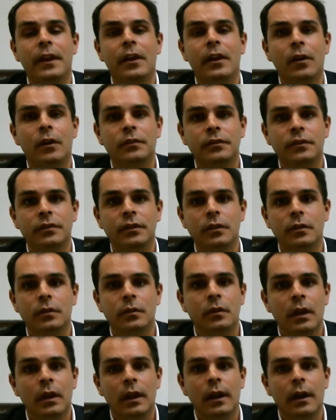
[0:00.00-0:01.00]
also
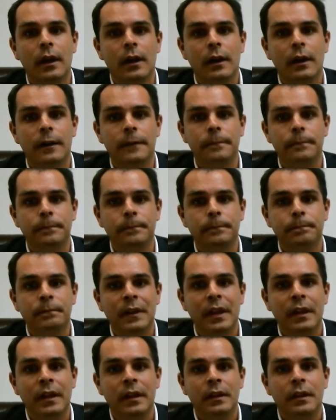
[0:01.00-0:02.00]

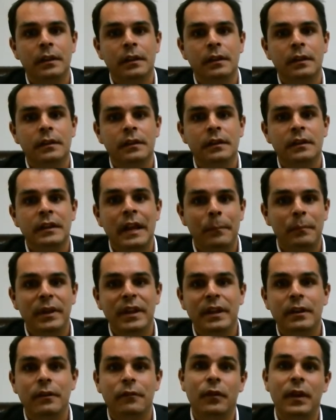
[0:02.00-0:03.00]
not being
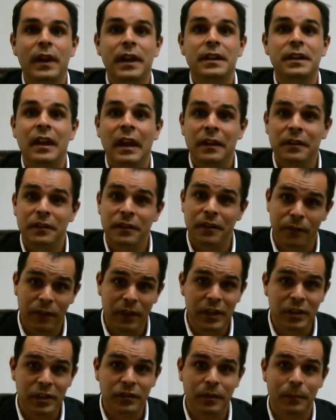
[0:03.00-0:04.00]
afraid to
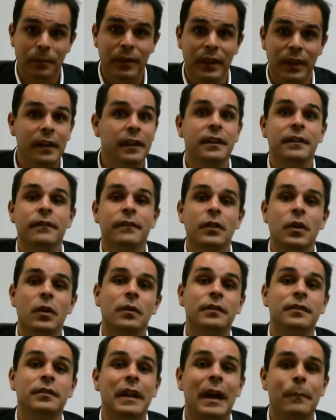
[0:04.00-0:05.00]
finish something, even though
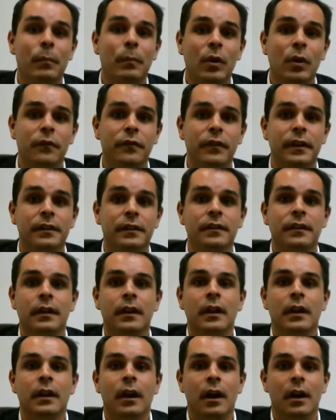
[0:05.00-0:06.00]
it's not perfect,
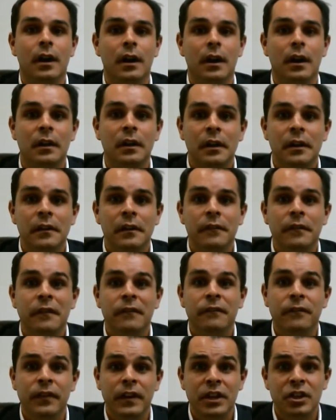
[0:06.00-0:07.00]

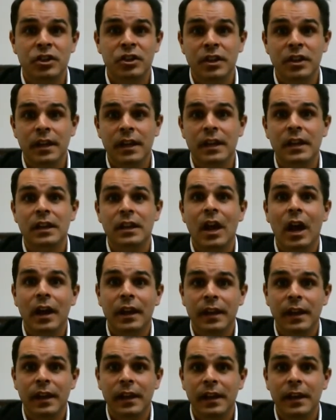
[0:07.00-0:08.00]
finishing it,
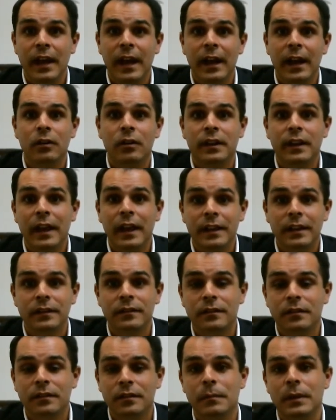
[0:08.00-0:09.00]
knocking it out, getting it
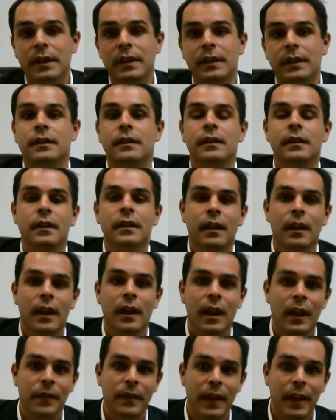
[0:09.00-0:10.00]
submitted,
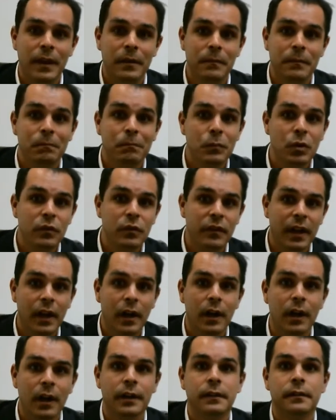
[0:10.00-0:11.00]
and then moving
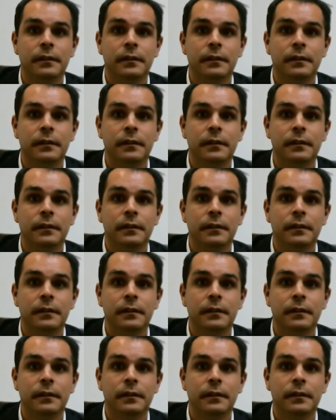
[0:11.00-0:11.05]
on.